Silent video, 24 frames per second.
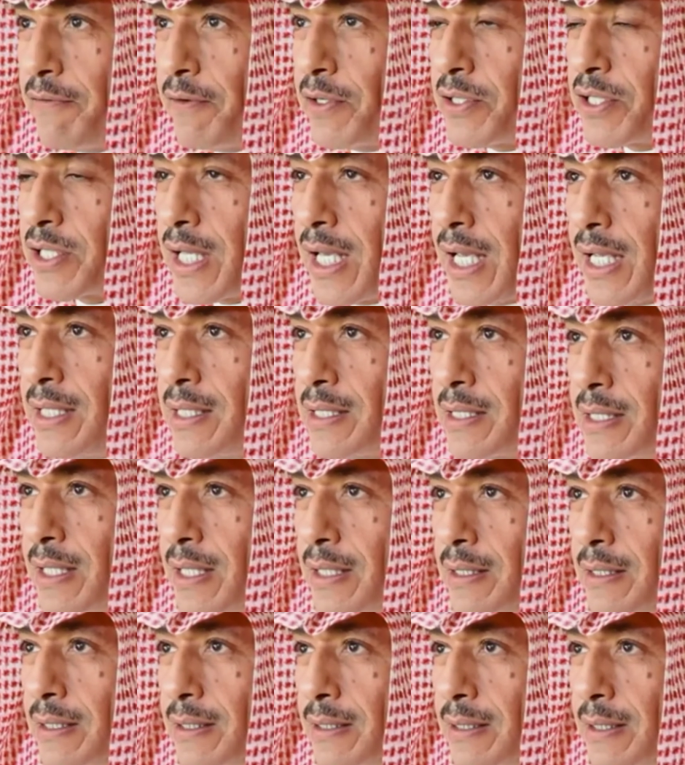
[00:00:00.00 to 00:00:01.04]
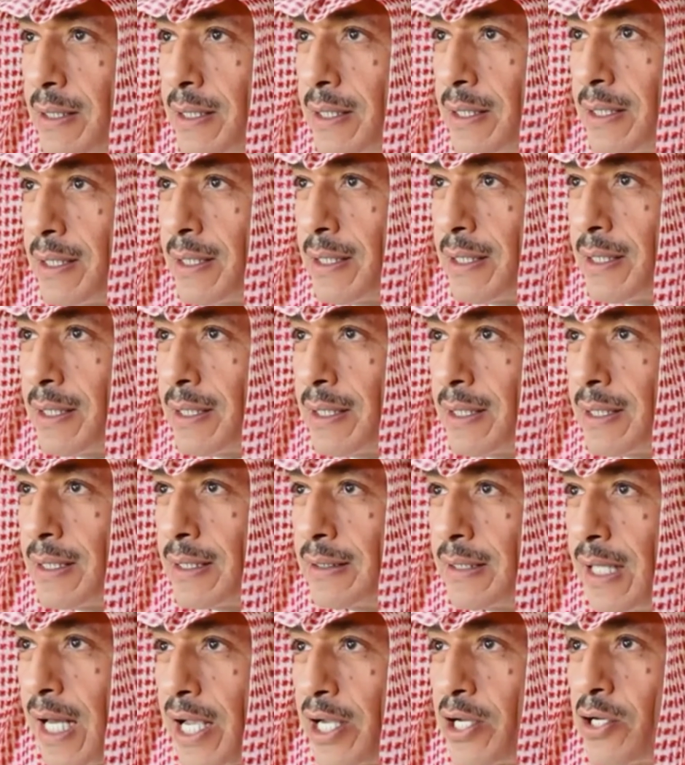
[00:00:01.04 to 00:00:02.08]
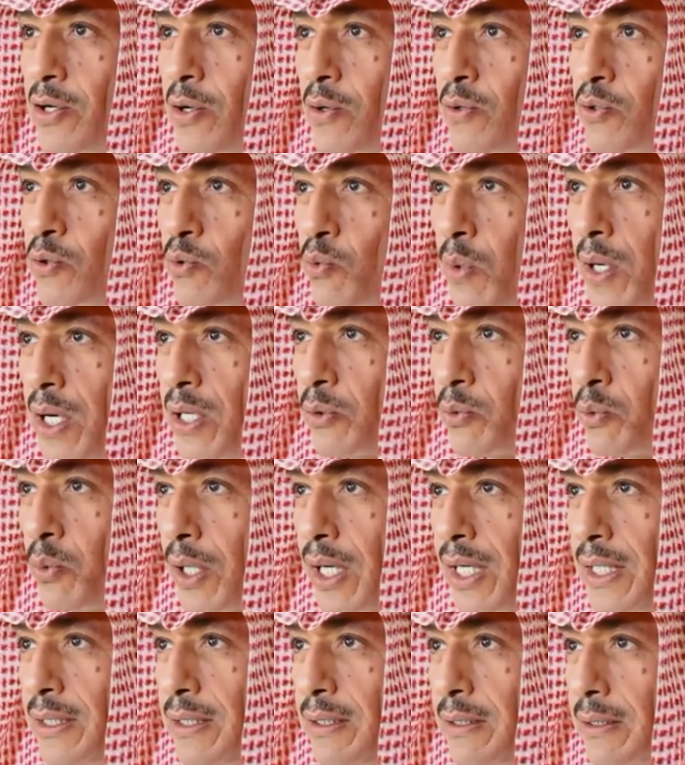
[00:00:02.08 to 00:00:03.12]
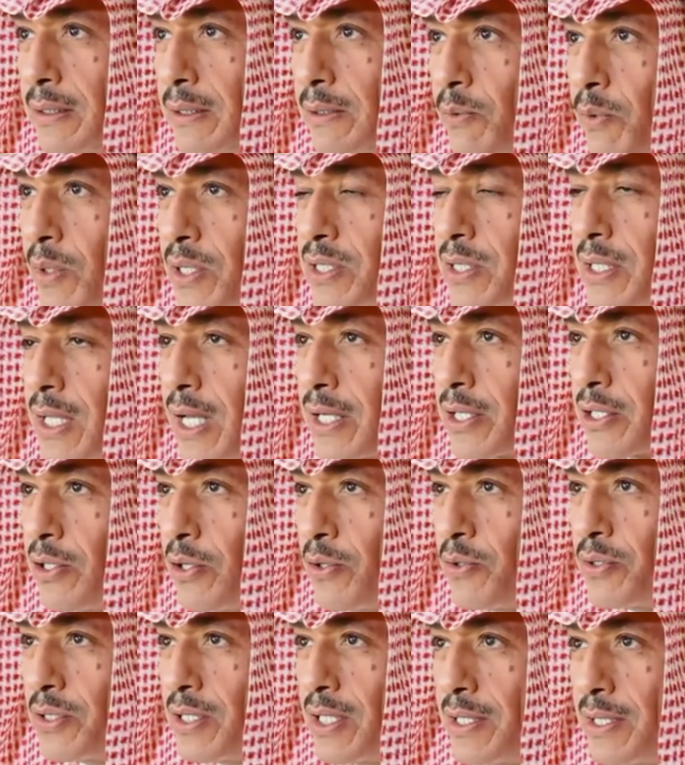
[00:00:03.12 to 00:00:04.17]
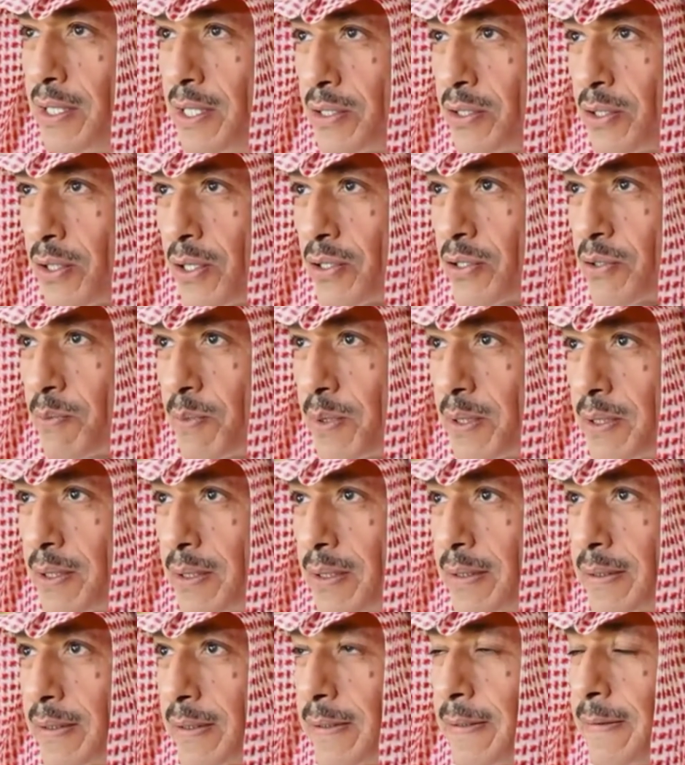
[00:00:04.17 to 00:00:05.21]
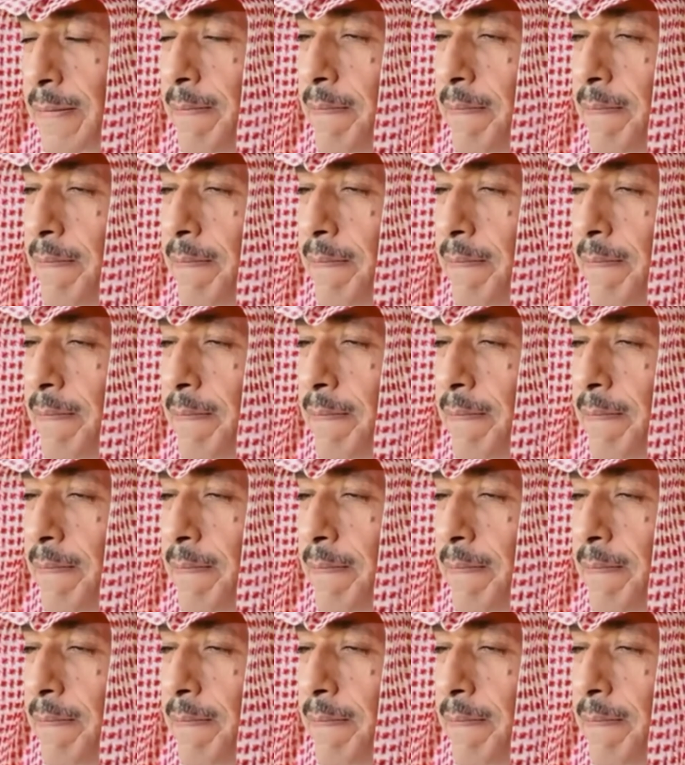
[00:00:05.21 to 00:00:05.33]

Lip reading: The first case that diagnosed worldwide was diagnosed in this hospital.